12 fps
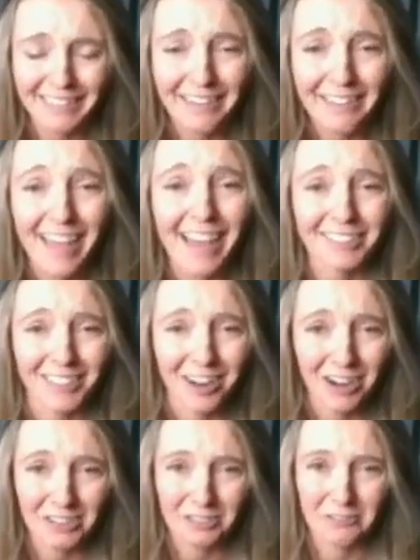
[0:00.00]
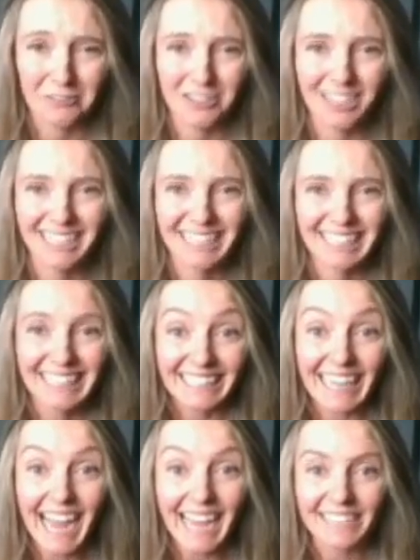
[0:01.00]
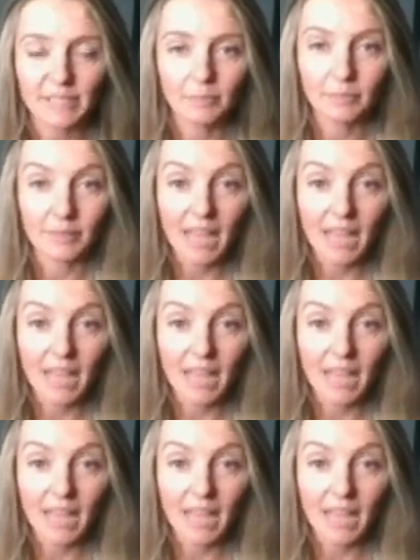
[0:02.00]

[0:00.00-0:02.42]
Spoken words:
there. That is hardcore. Nice.